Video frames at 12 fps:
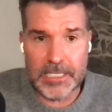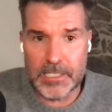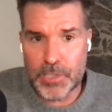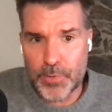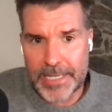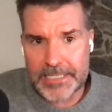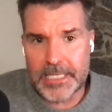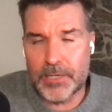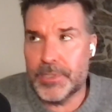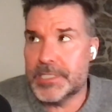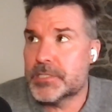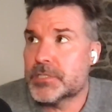in the US, they
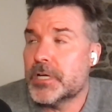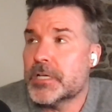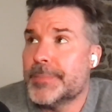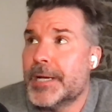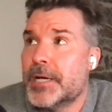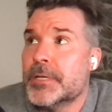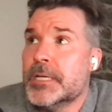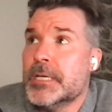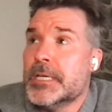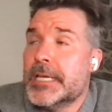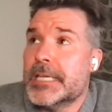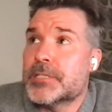always talk about
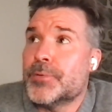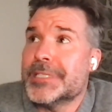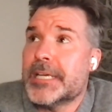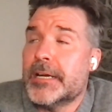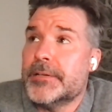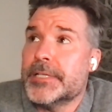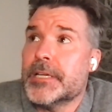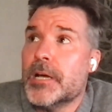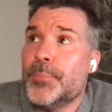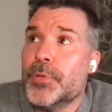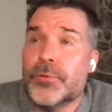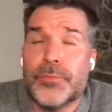is a retiring
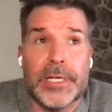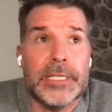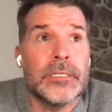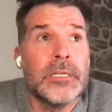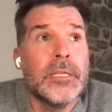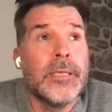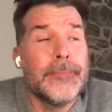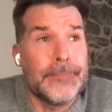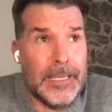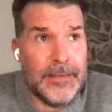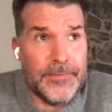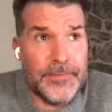couple, right?
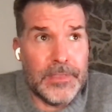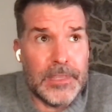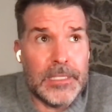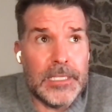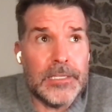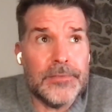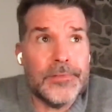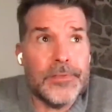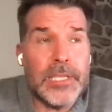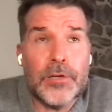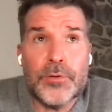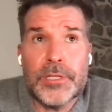They
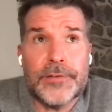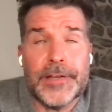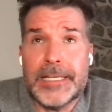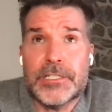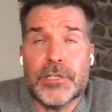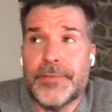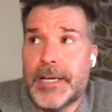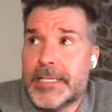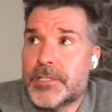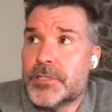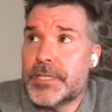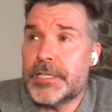go to their financial
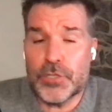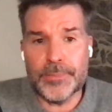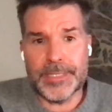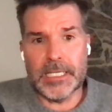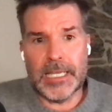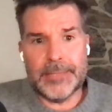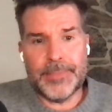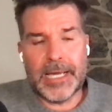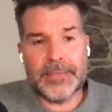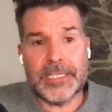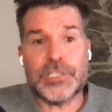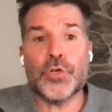advisor, they show them the glide path,
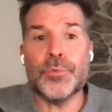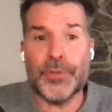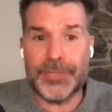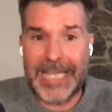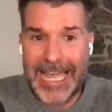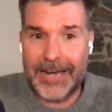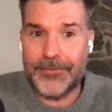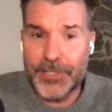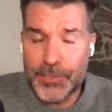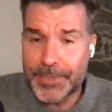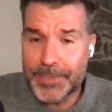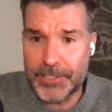they show them those average
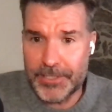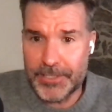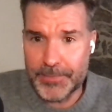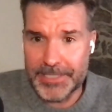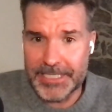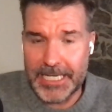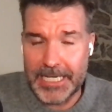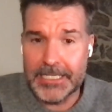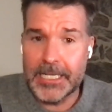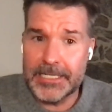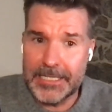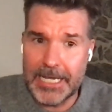returns, once again,
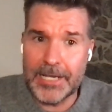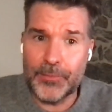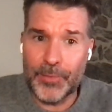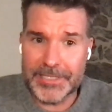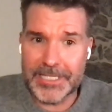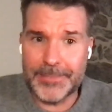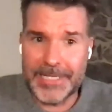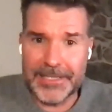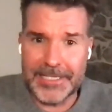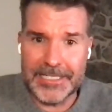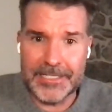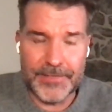not what's going to be on the
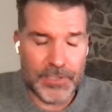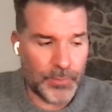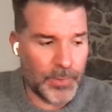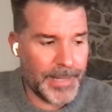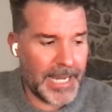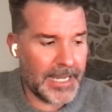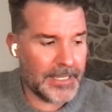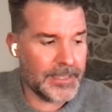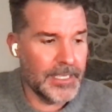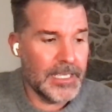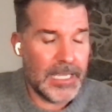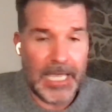individual path.
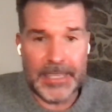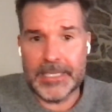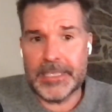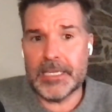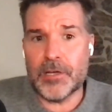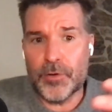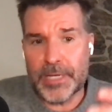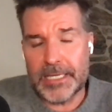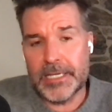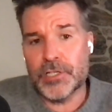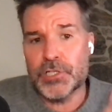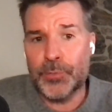And they think, okay,
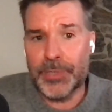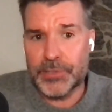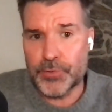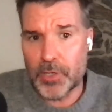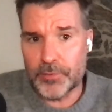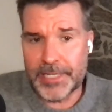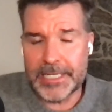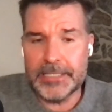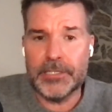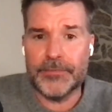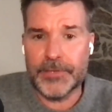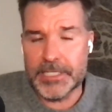here's your withdrawal rate, your
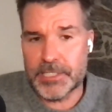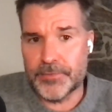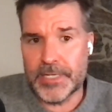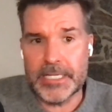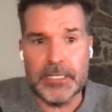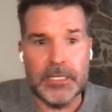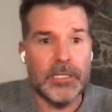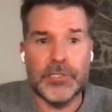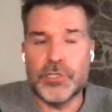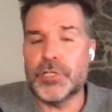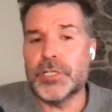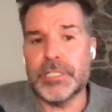inflation rate, you're
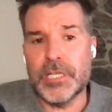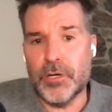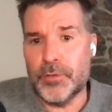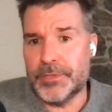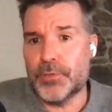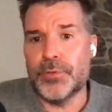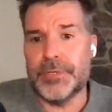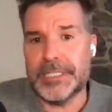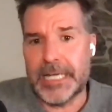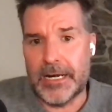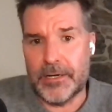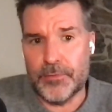good to go and through their
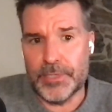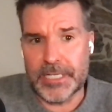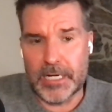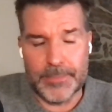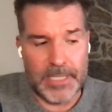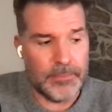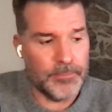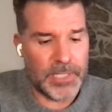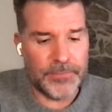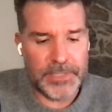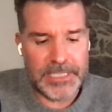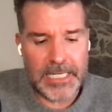entire retirement. But if
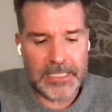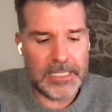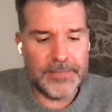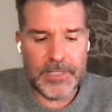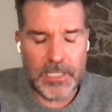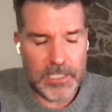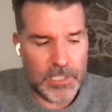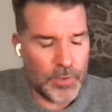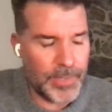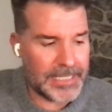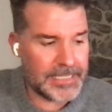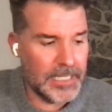we take, even in the
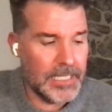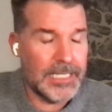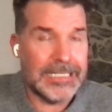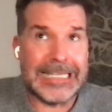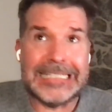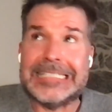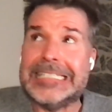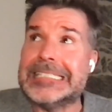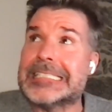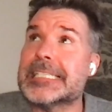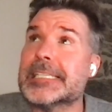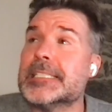US,
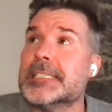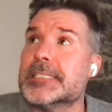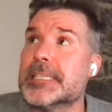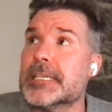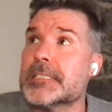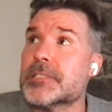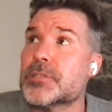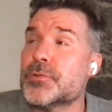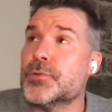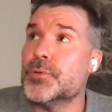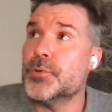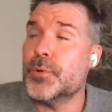1966
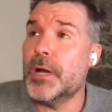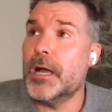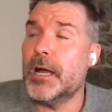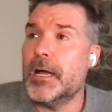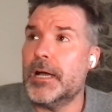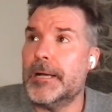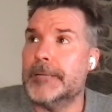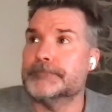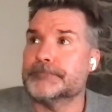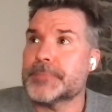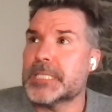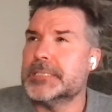through
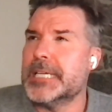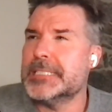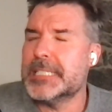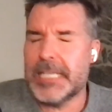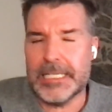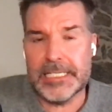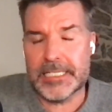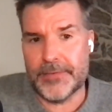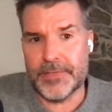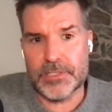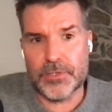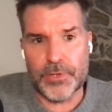
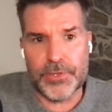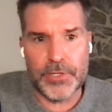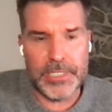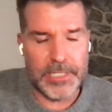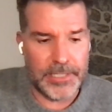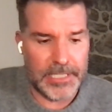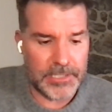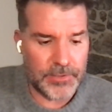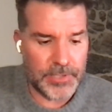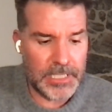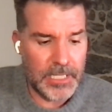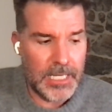1997, so a 30-year history,